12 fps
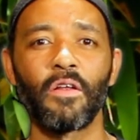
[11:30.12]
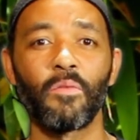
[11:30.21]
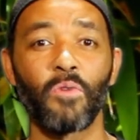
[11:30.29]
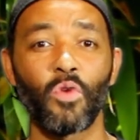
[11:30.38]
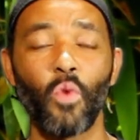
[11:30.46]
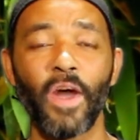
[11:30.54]

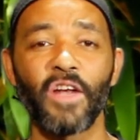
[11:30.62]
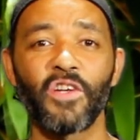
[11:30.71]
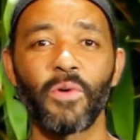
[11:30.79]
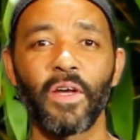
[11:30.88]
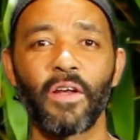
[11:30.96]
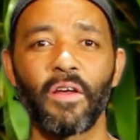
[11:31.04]
but weight
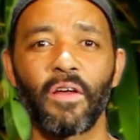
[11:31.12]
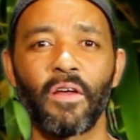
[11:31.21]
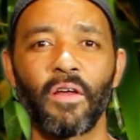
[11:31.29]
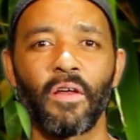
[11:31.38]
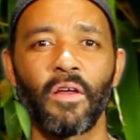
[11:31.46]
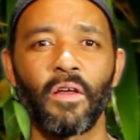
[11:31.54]
to it.
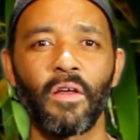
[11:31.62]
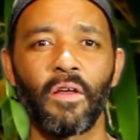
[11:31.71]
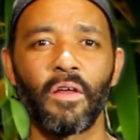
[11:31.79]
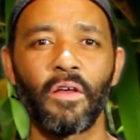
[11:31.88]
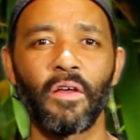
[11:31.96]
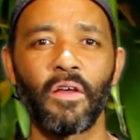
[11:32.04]

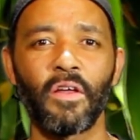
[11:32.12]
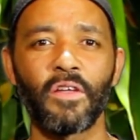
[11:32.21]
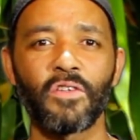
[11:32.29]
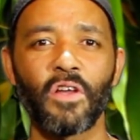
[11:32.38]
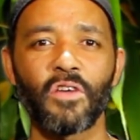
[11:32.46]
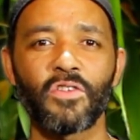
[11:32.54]
It
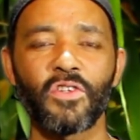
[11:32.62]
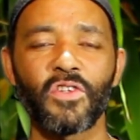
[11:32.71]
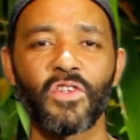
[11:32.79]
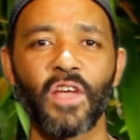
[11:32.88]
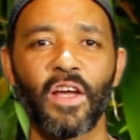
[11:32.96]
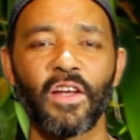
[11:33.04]
starts to
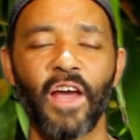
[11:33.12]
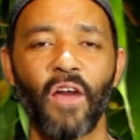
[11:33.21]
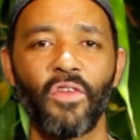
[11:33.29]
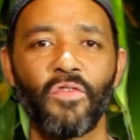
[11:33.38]
sink down the